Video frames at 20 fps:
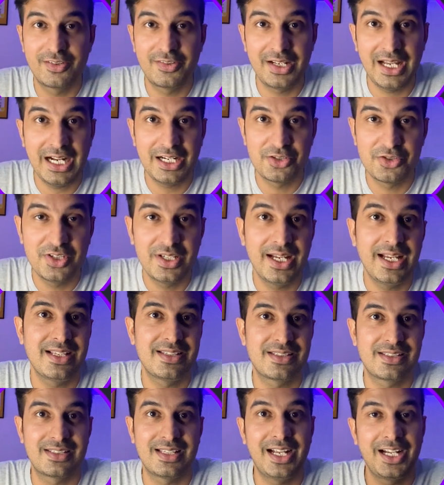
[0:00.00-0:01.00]
React.js
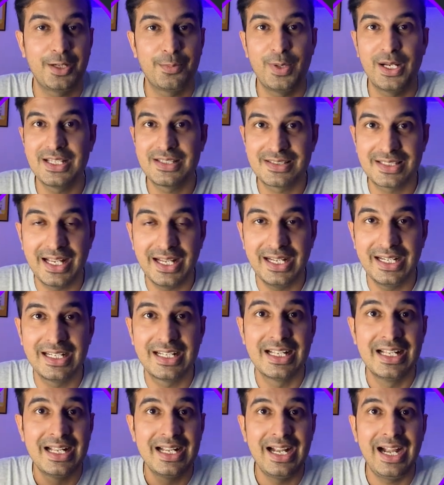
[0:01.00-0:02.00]
side by side